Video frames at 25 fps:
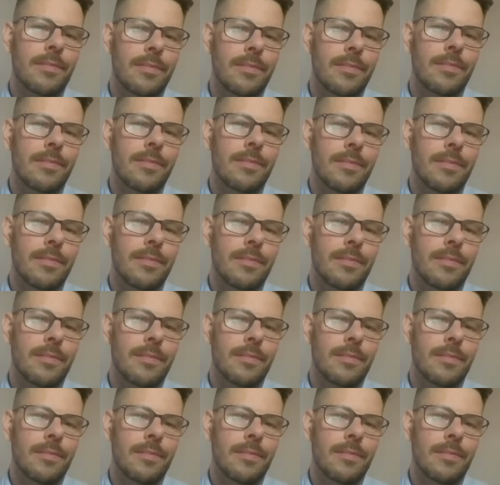
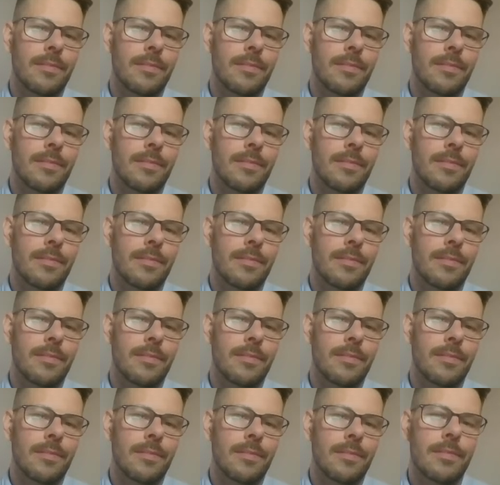
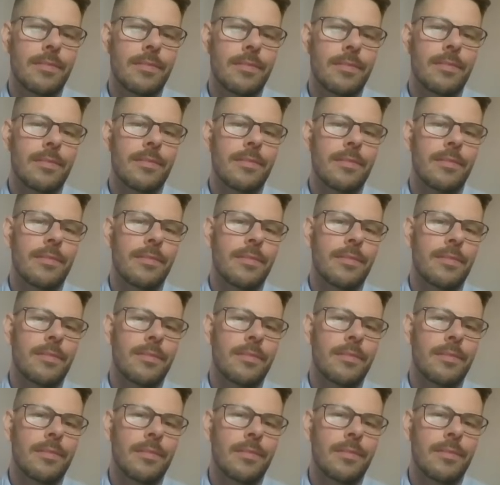
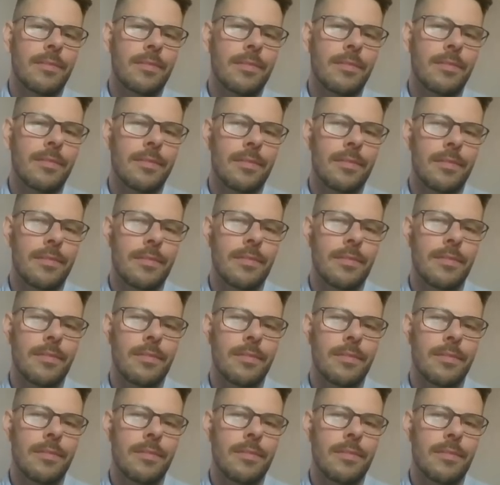
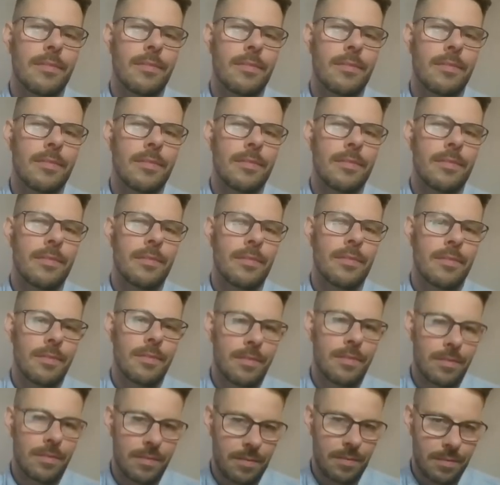
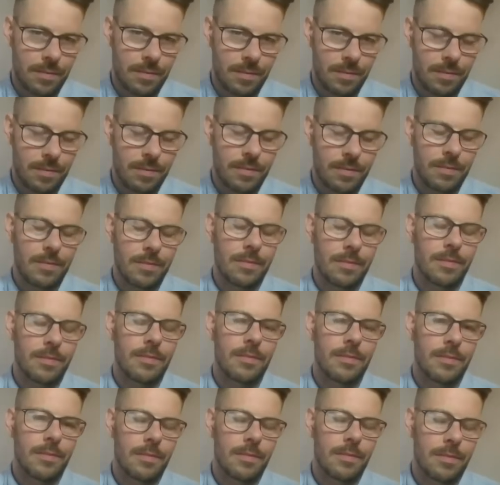
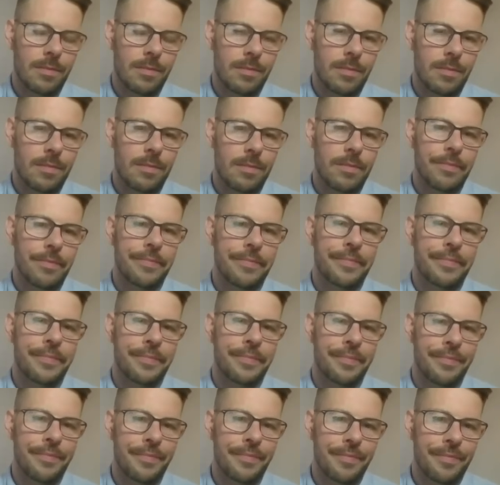
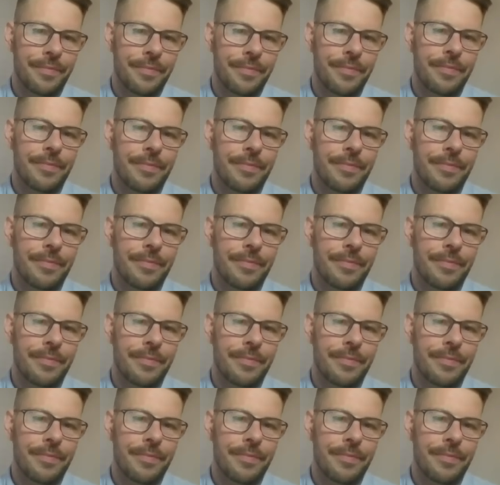[no speech]